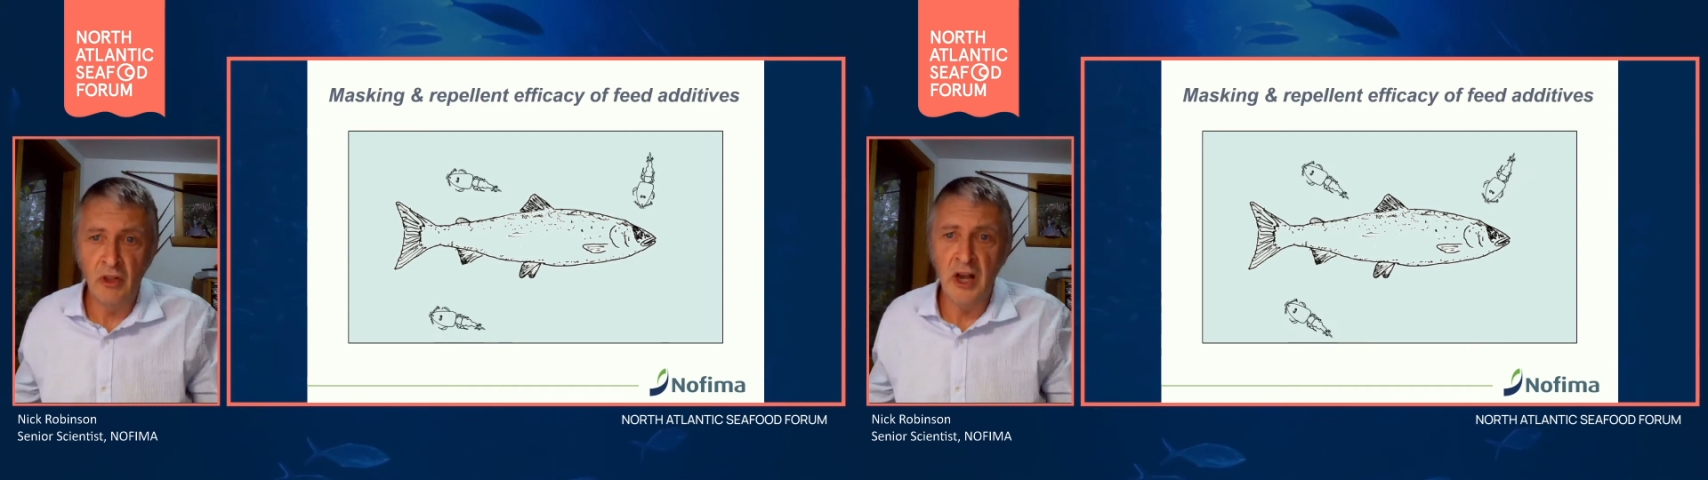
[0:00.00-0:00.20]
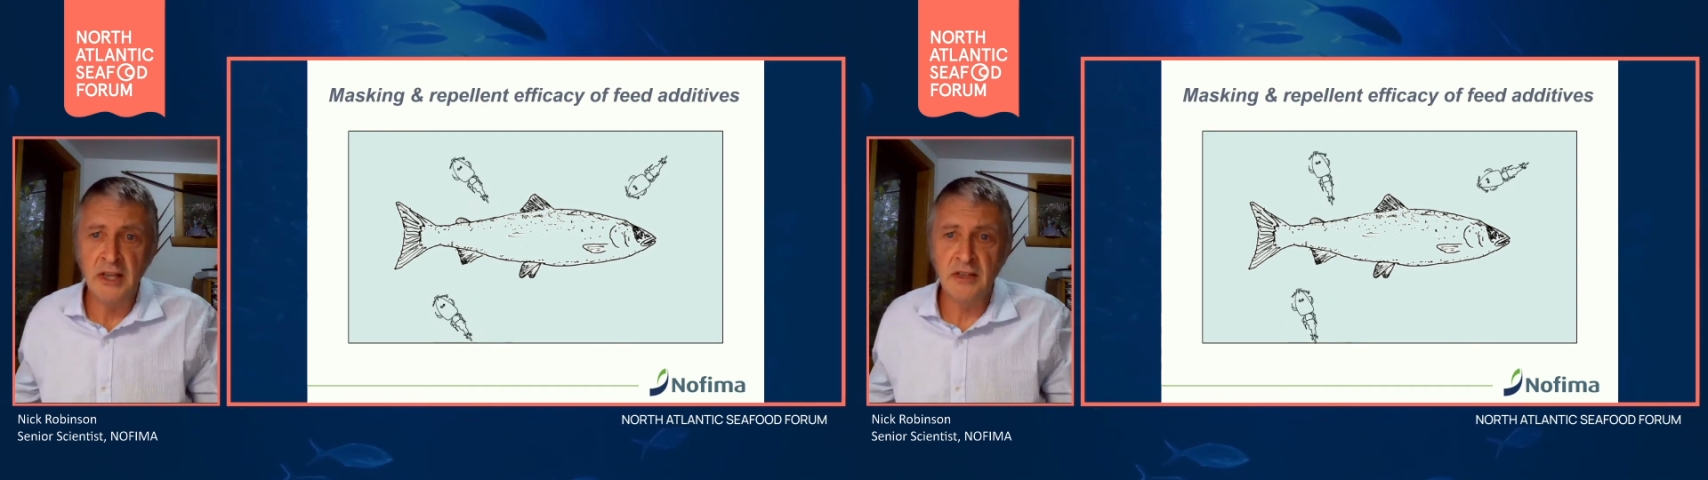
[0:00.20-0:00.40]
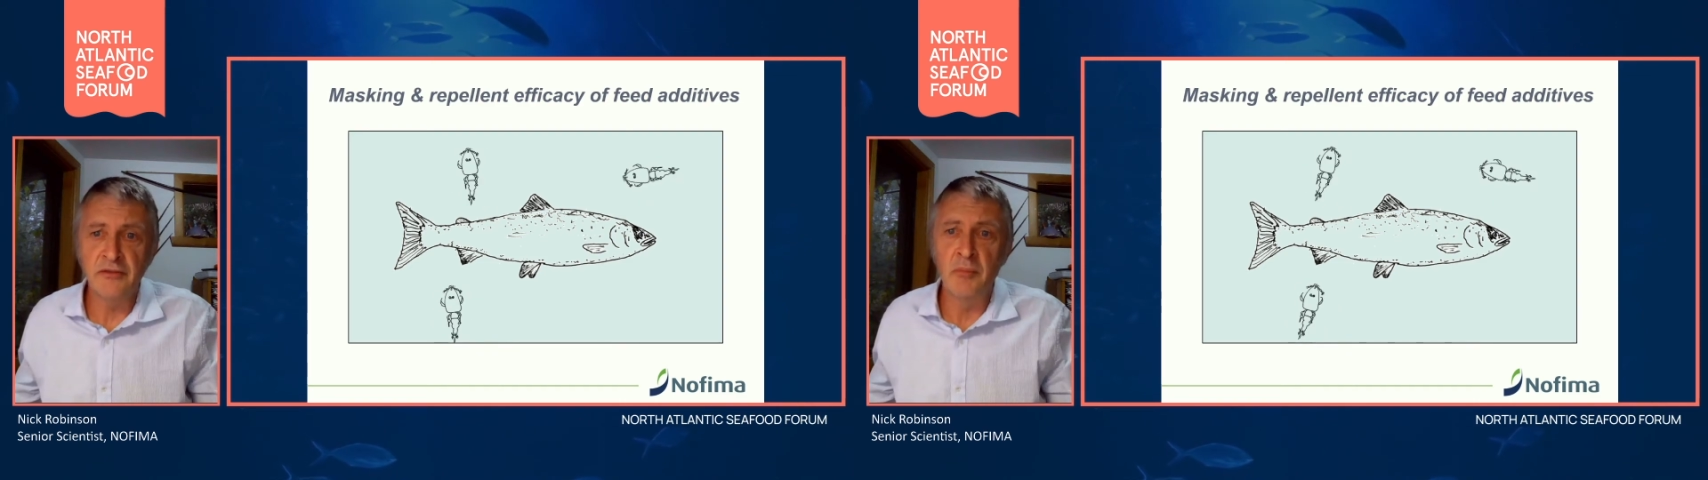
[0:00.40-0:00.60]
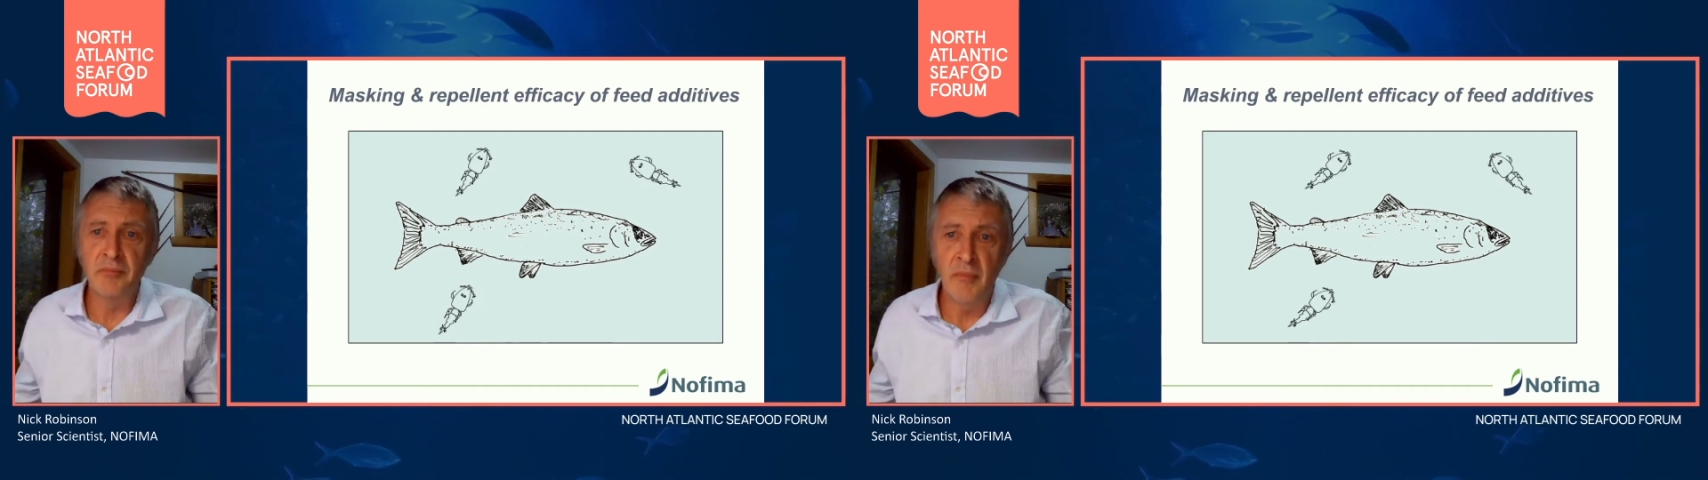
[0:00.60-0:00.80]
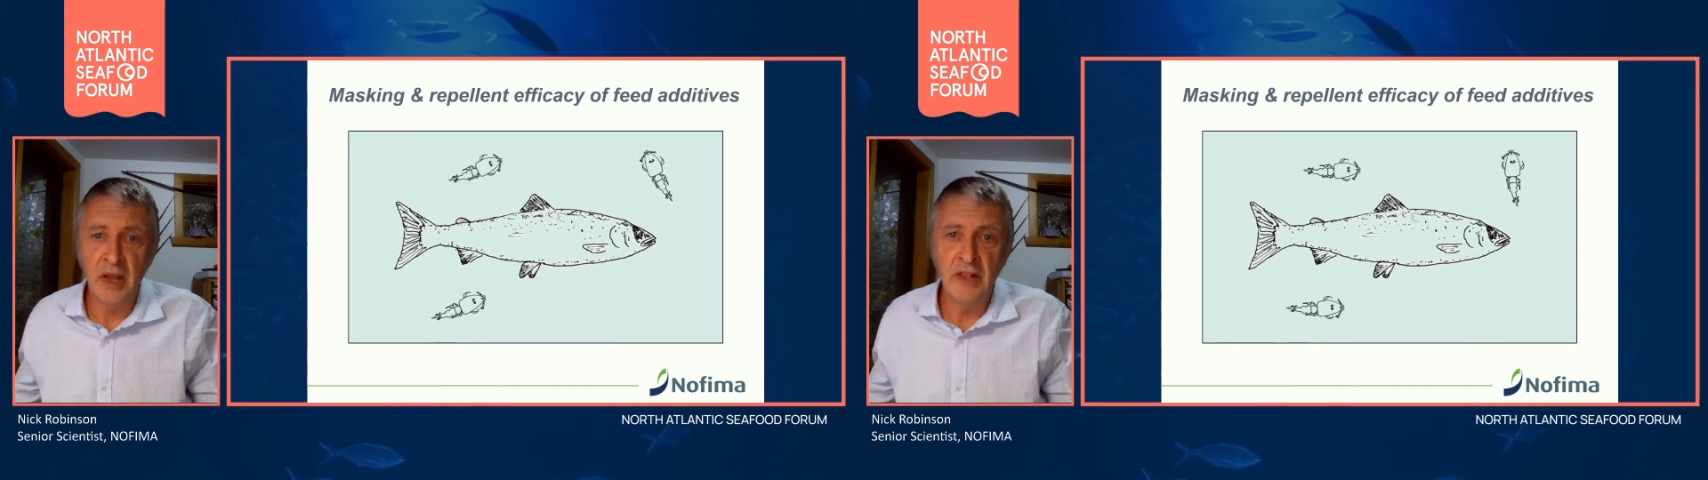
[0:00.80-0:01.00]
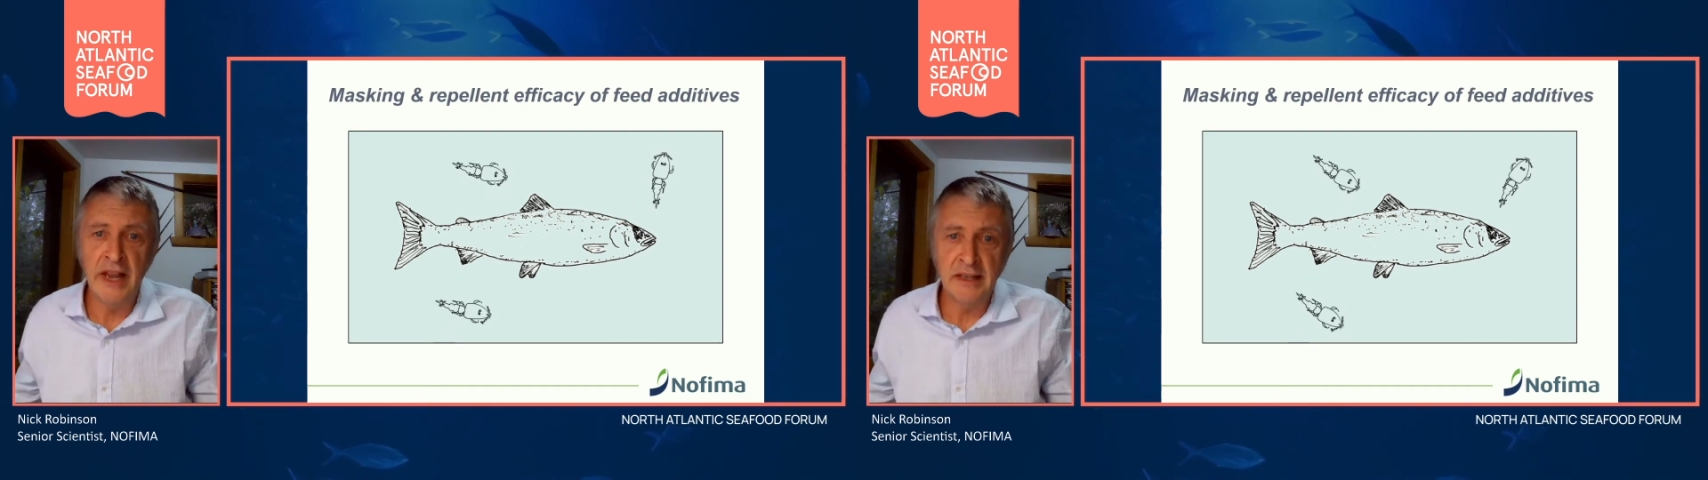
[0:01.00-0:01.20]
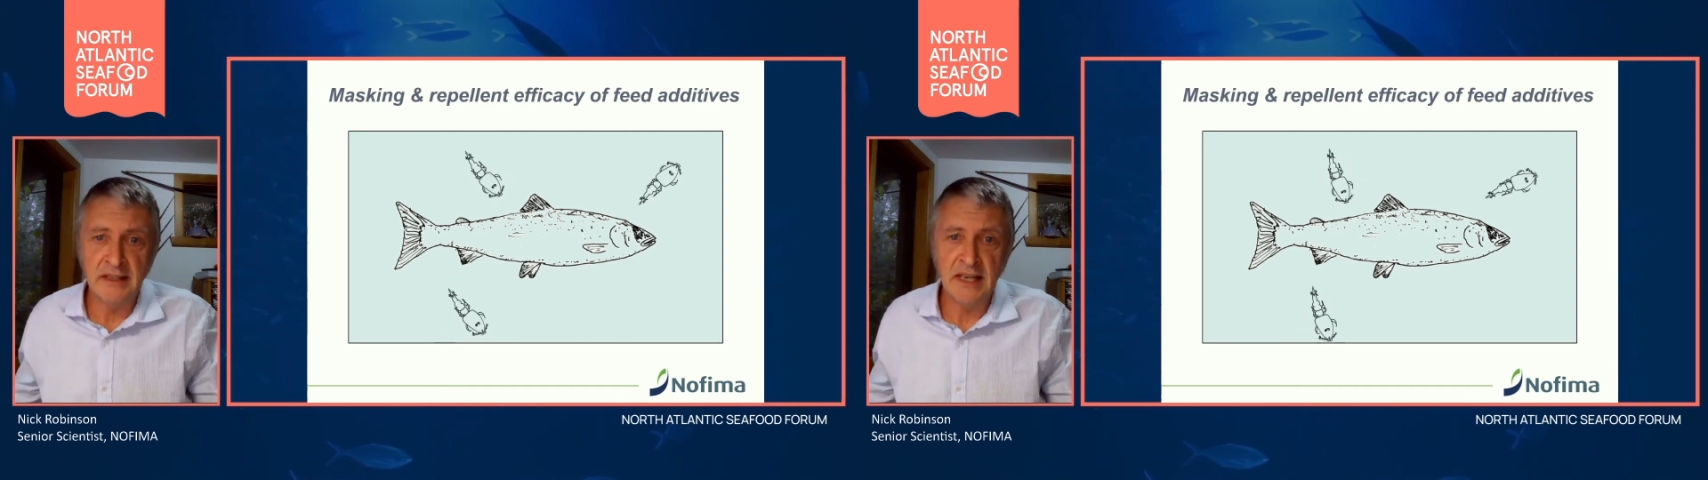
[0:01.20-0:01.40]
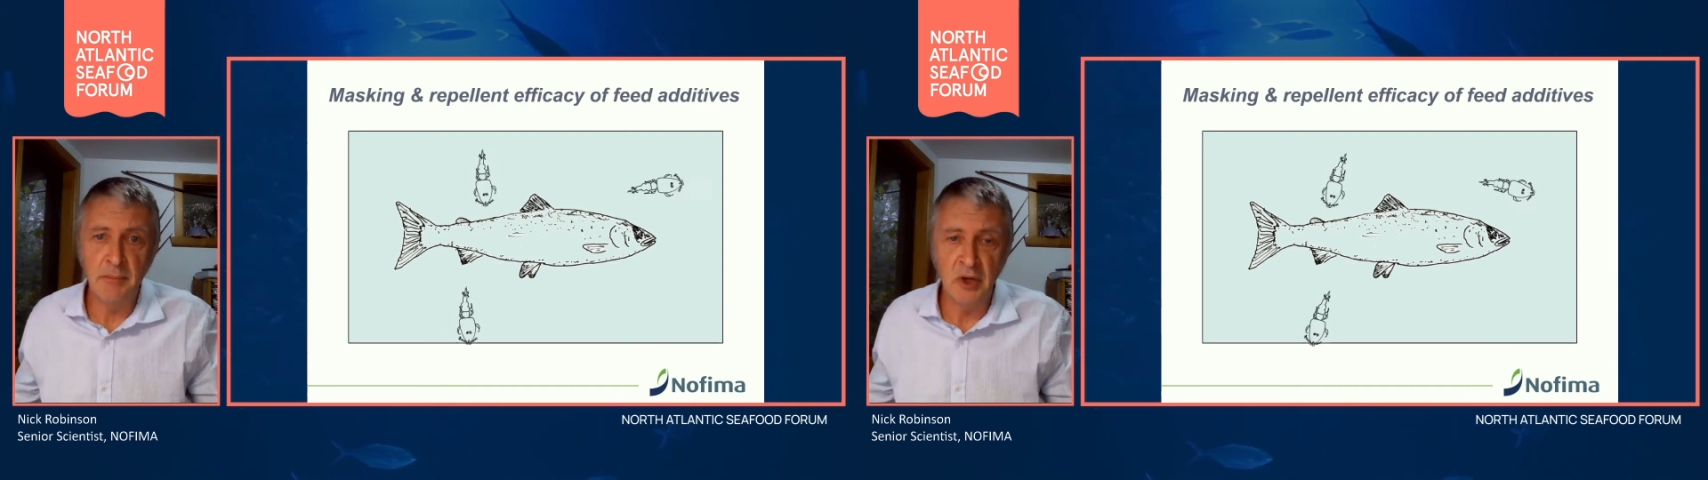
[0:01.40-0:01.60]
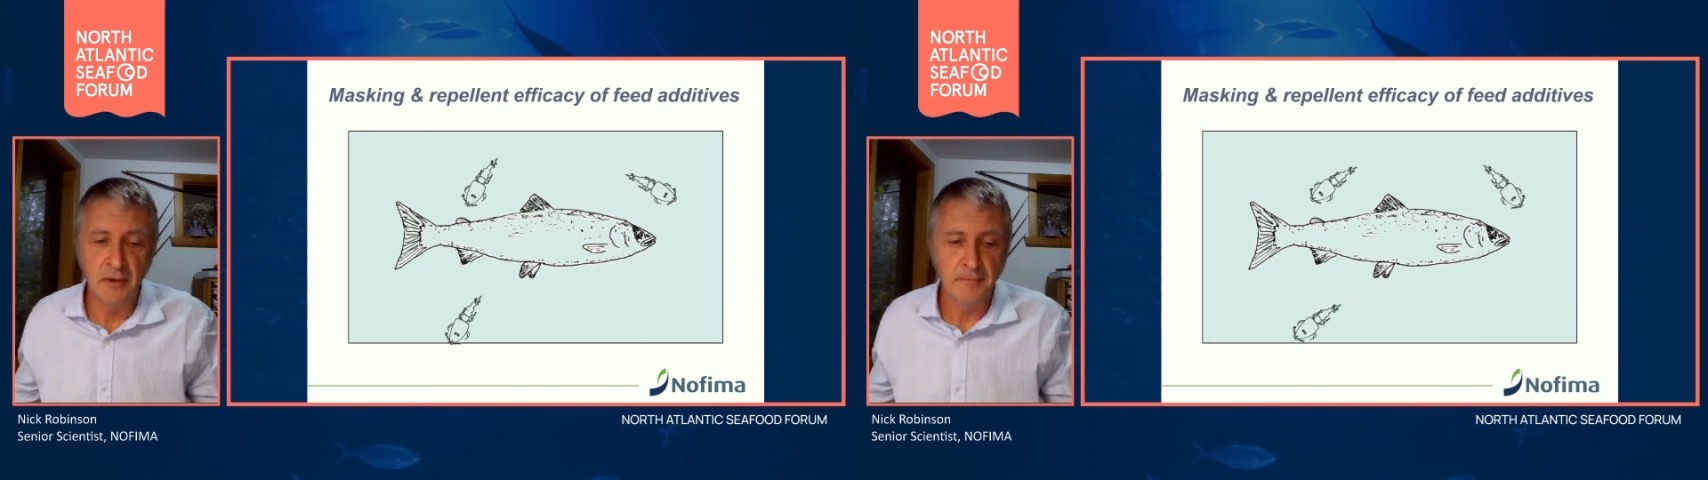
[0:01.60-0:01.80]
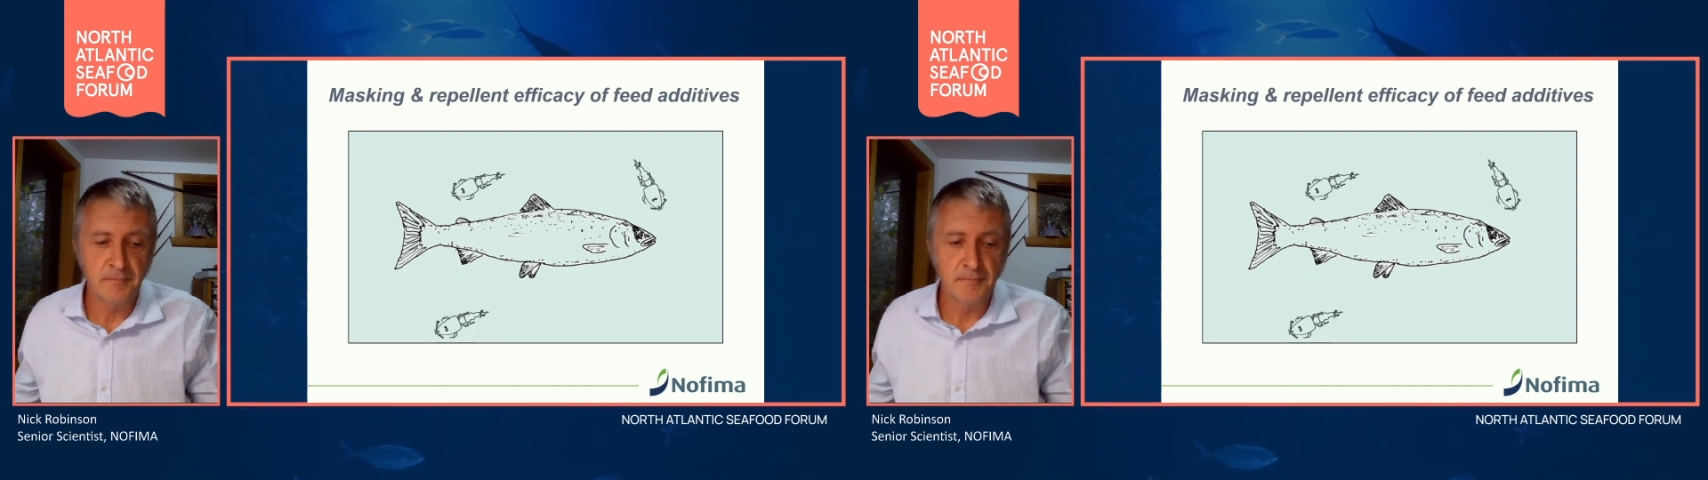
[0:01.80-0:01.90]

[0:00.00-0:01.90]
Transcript: lice from Atlantic salmon.